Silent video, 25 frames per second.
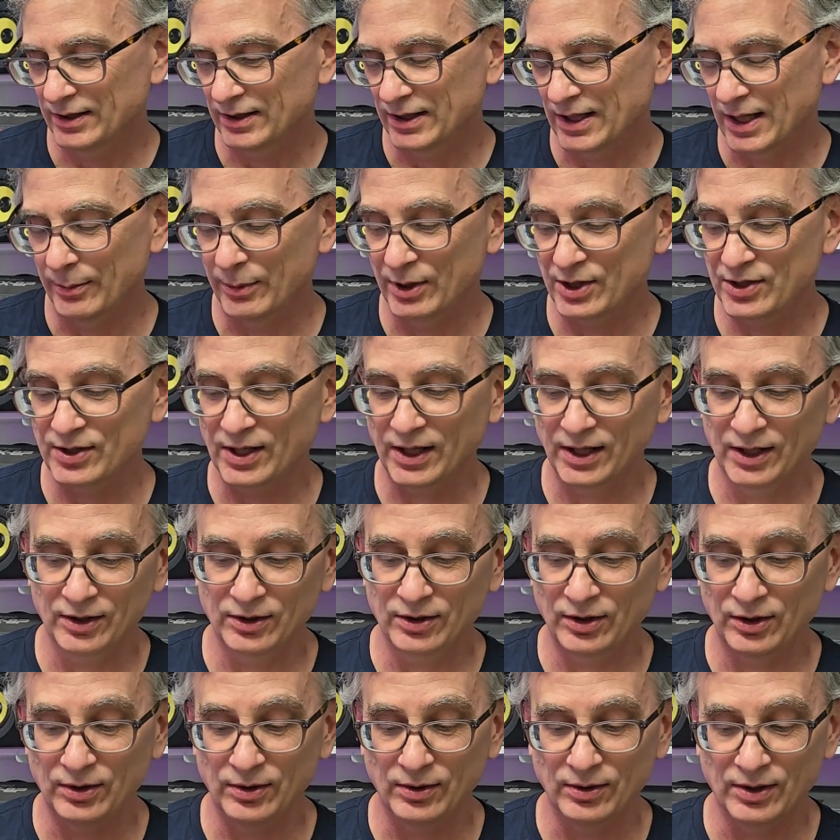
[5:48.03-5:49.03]
I'm excited
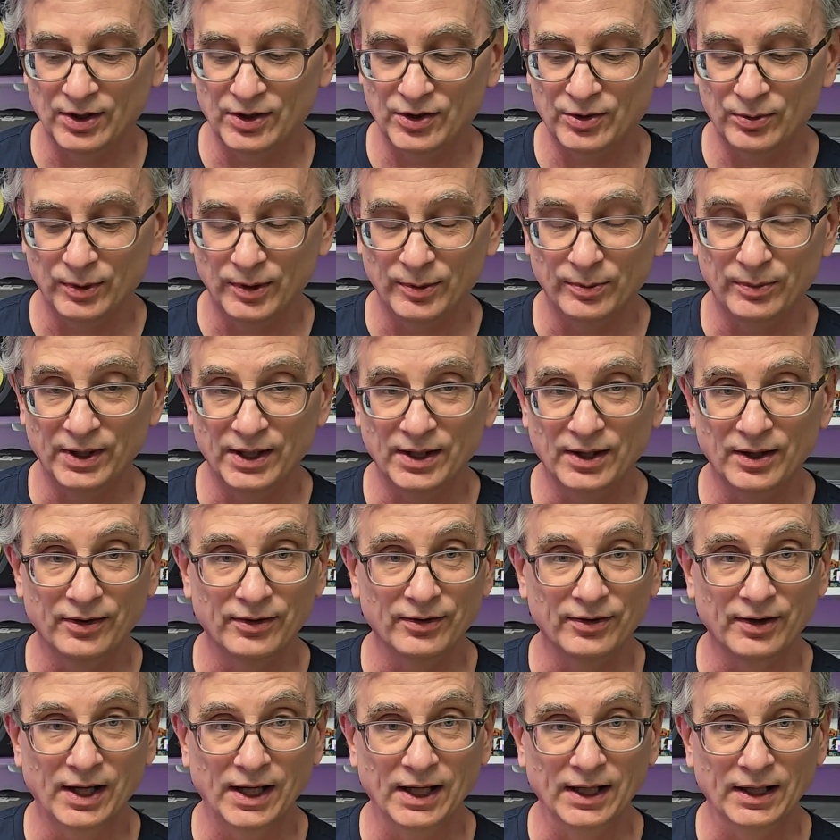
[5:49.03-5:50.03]
to do this one because
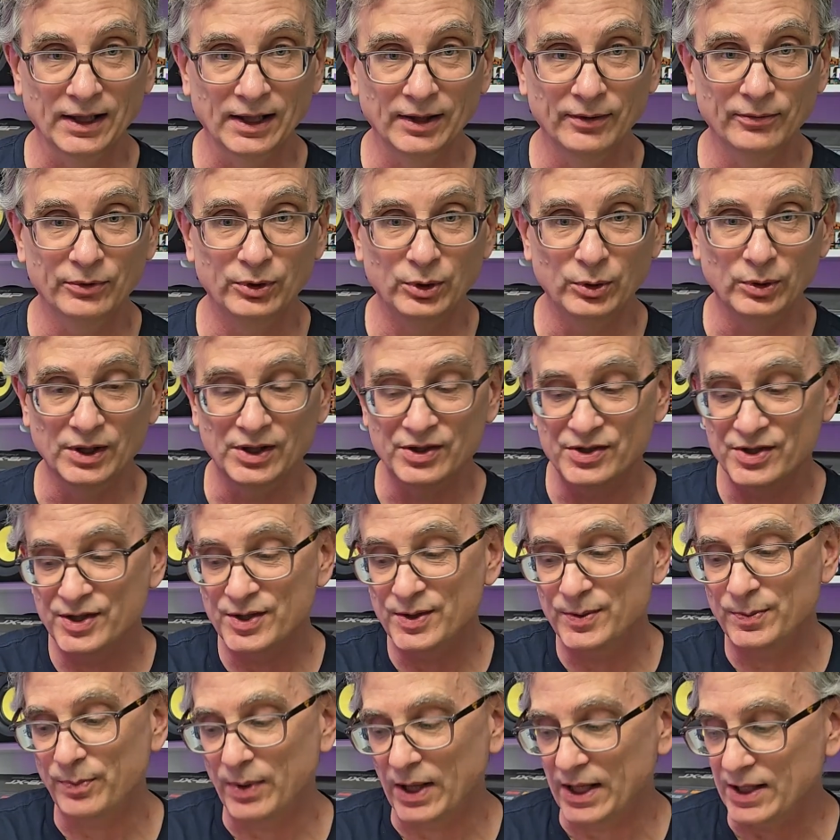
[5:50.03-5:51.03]
I love doing
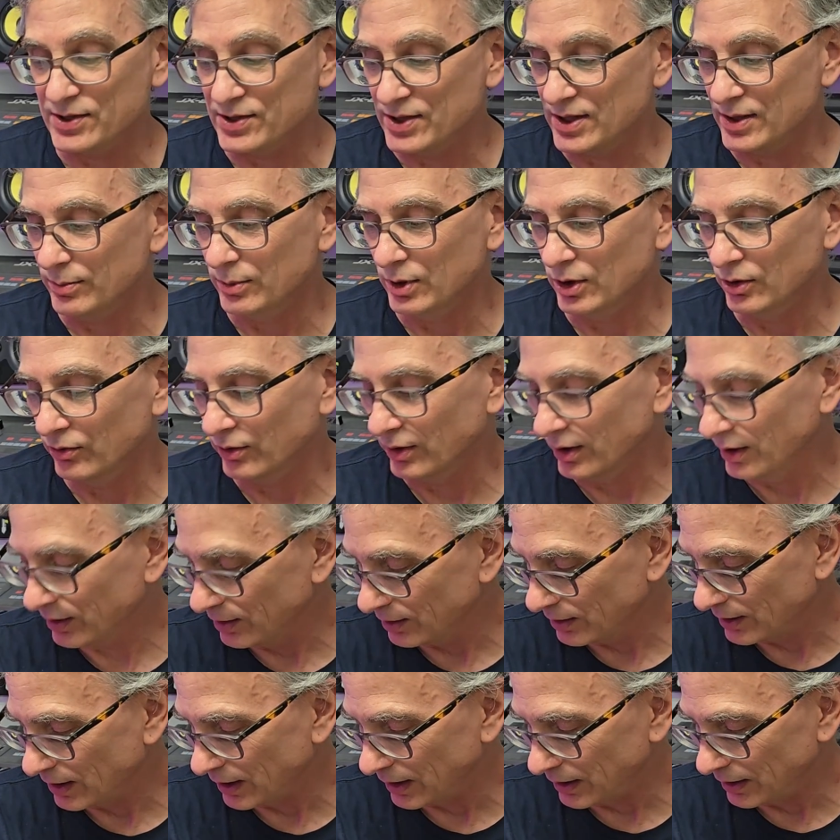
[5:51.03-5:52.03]
spacey music.